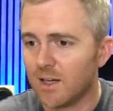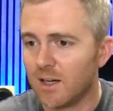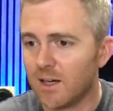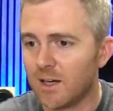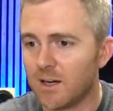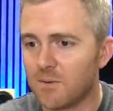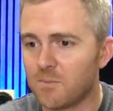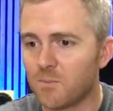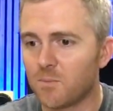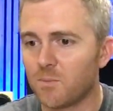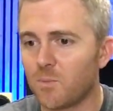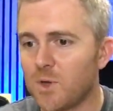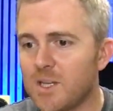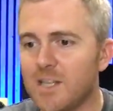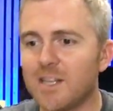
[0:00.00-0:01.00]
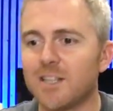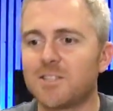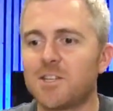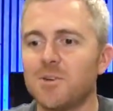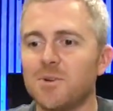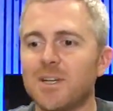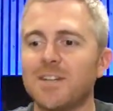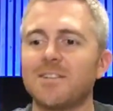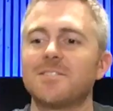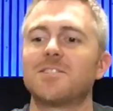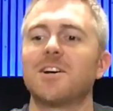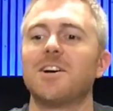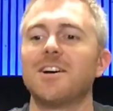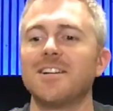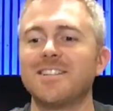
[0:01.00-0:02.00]
Um, we need a Chewie.
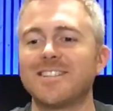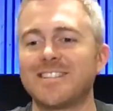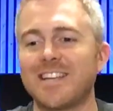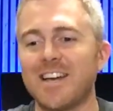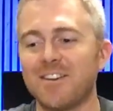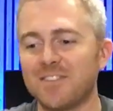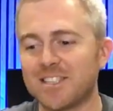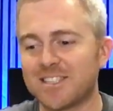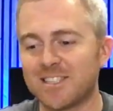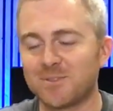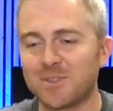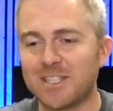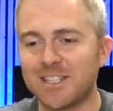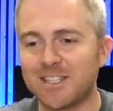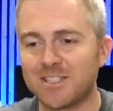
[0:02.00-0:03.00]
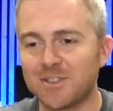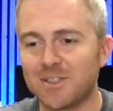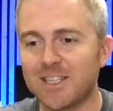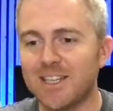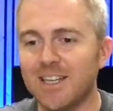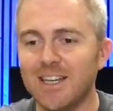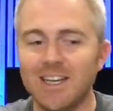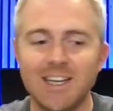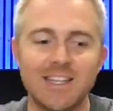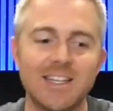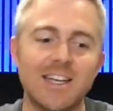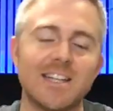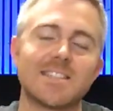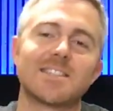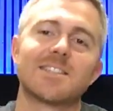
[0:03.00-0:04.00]
John Gavlik says we need a Chewie.
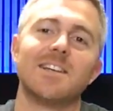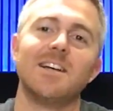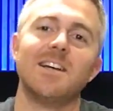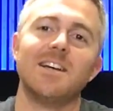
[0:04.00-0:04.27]
Yes.